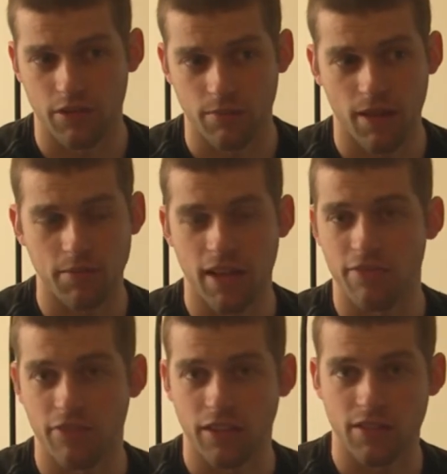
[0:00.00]
sometimes
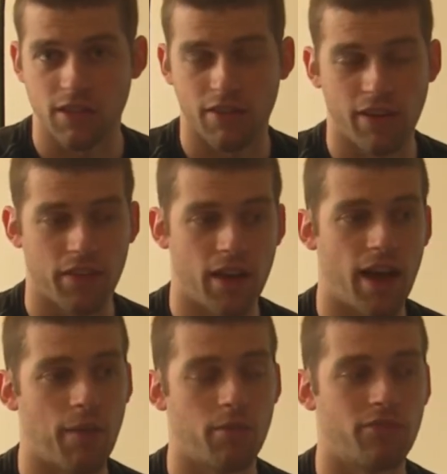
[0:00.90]
that fixes it. I've had that
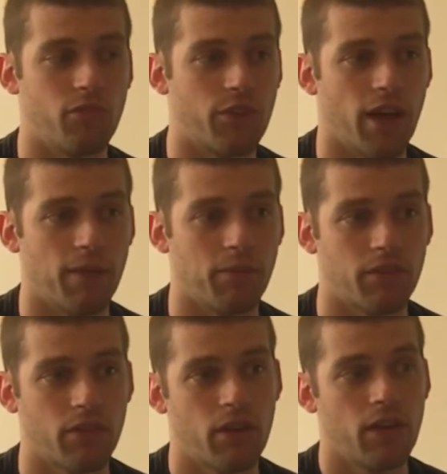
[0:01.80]
happen a few times.